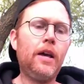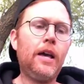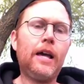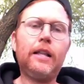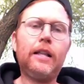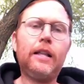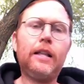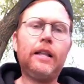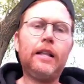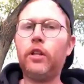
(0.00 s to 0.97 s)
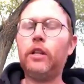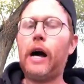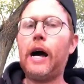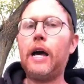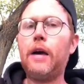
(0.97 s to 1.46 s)
lemon juice for the
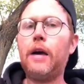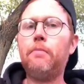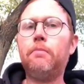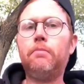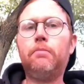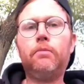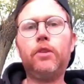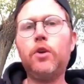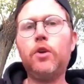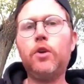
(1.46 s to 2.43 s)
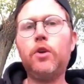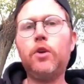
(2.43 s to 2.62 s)
lime, you